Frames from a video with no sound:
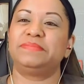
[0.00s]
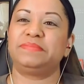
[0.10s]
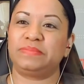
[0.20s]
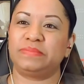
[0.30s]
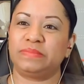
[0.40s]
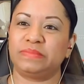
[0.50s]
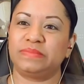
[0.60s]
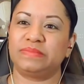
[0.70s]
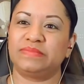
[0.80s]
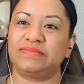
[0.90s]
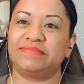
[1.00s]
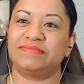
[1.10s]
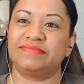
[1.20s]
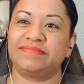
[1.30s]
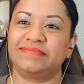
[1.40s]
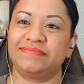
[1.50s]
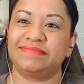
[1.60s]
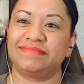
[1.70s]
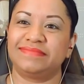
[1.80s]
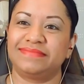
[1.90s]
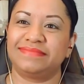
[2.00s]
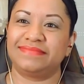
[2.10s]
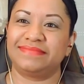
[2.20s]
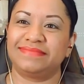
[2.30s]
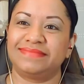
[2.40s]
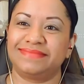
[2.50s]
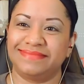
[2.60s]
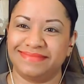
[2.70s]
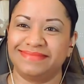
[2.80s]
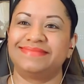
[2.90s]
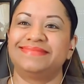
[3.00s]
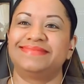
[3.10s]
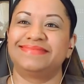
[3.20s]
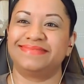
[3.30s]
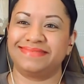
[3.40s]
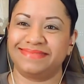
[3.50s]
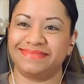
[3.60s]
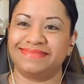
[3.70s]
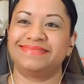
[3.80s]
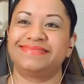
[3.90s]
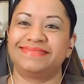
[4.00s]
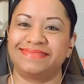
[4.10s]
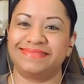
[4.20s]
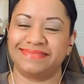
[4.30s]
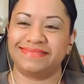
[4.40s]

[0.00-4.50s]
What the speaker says: (silent)